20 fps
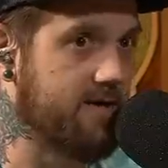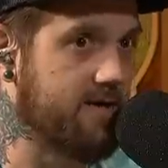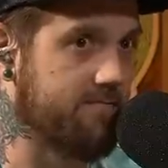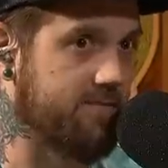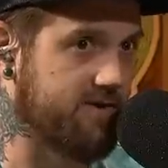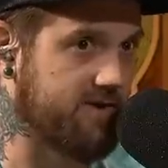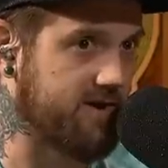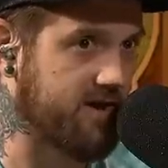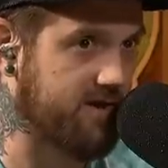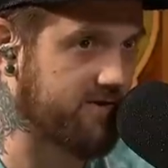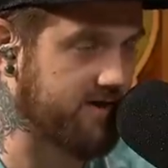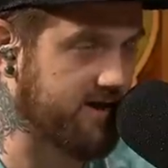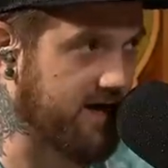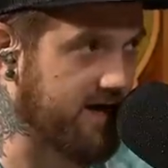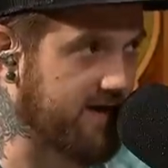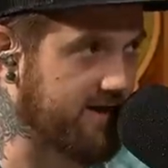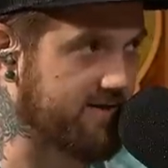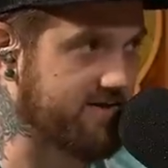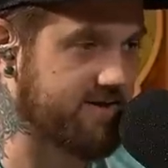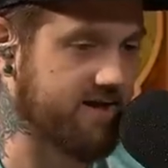But the other
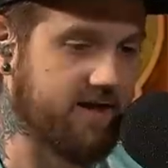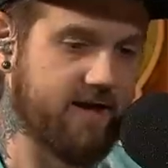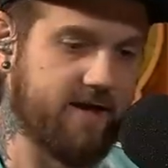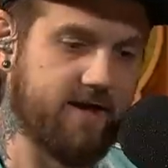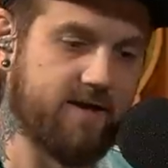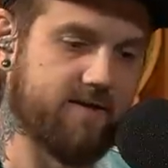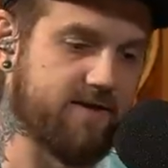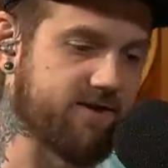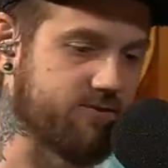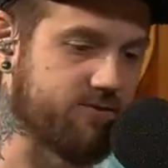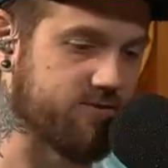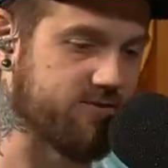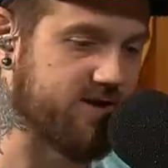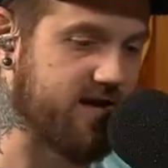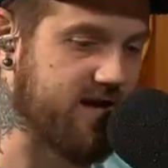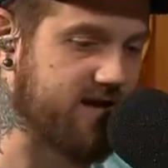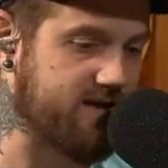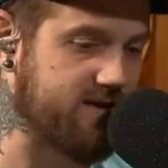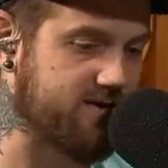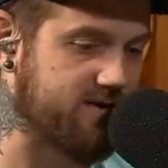guys, this was
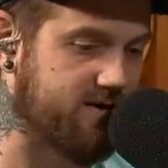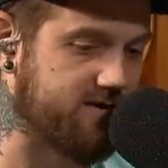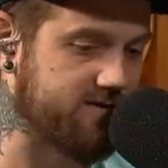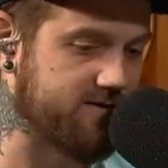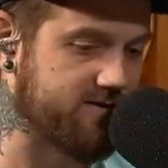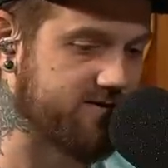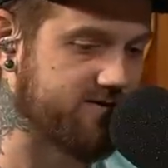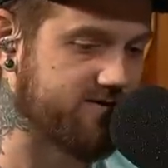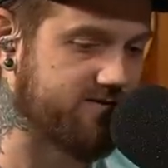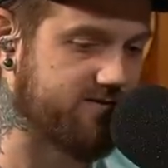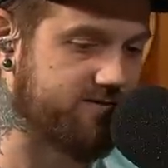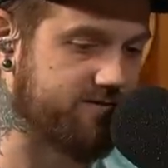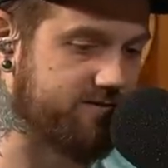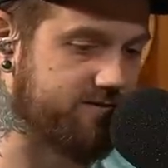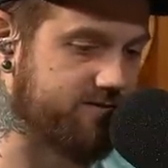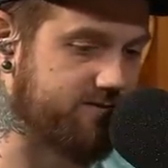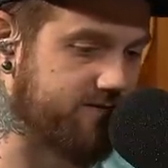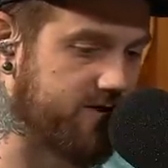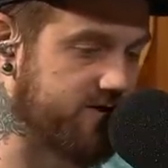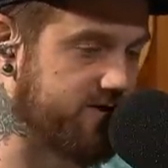Andy Dalton's
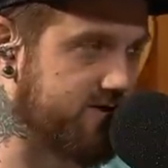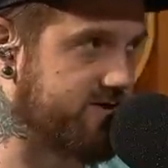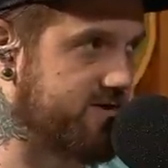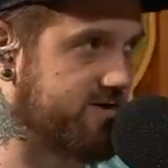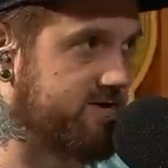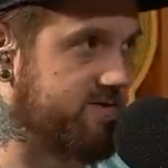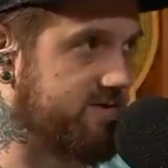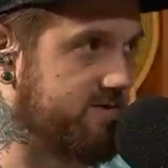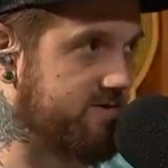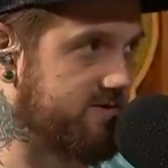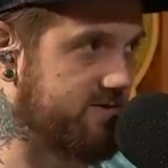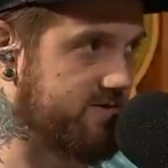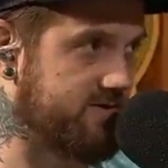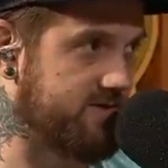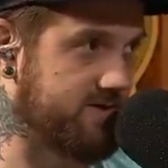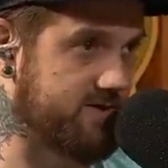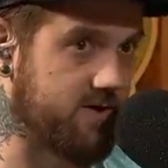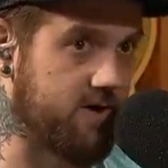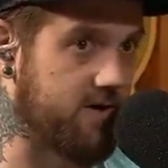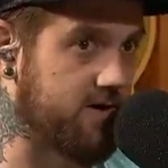first
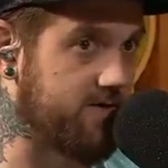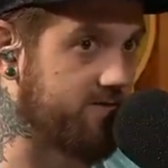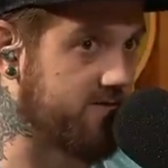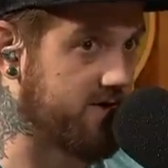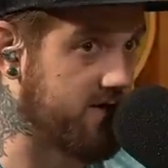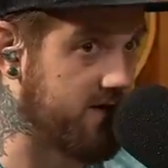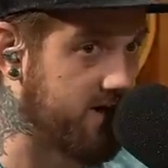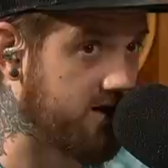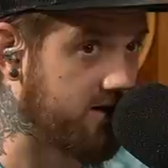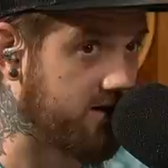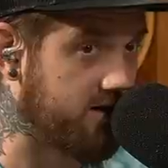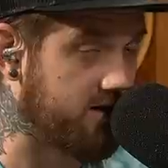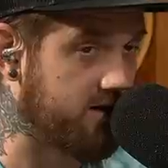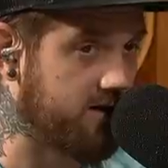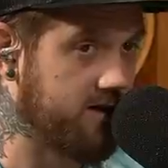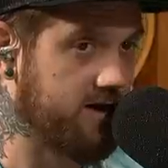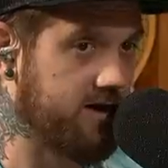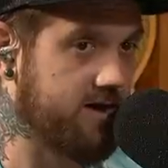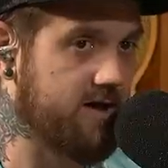start of the year.